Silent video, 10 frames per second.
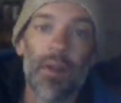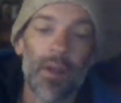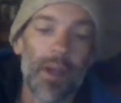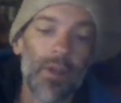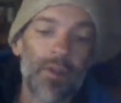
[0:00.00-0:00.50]

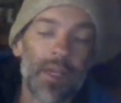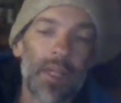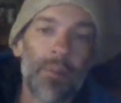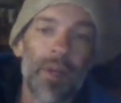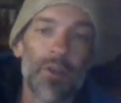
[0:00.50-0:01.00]
Now, you've seen
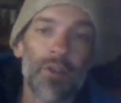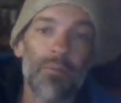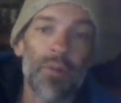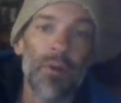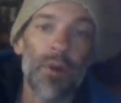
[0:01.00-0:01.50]
the pictures of
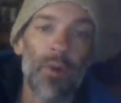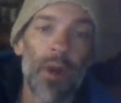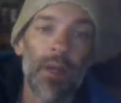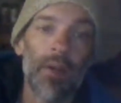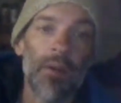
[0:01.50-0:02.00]
Pluto,
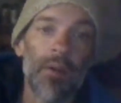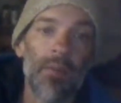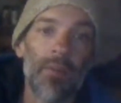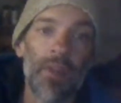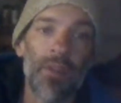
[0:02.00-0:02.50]
right?
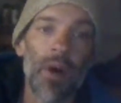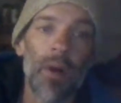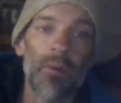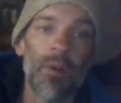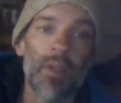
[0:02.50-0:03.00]
That the
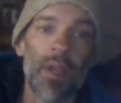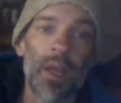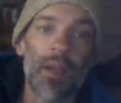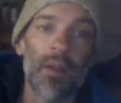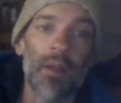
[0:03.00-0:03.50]
Hubble can
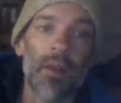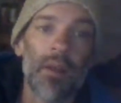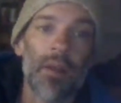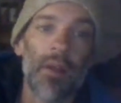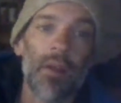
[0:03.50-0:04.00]
take?
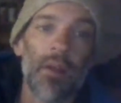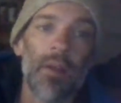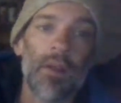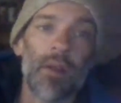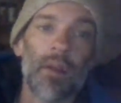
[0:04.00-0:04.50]

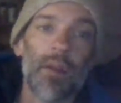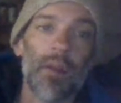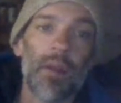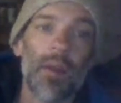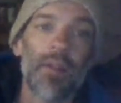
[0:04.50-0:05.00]

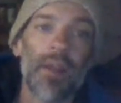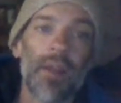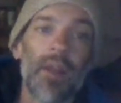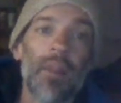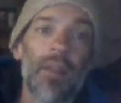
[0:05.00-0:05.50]
It's like
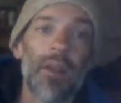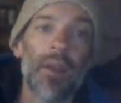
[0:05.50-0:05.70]
nothing.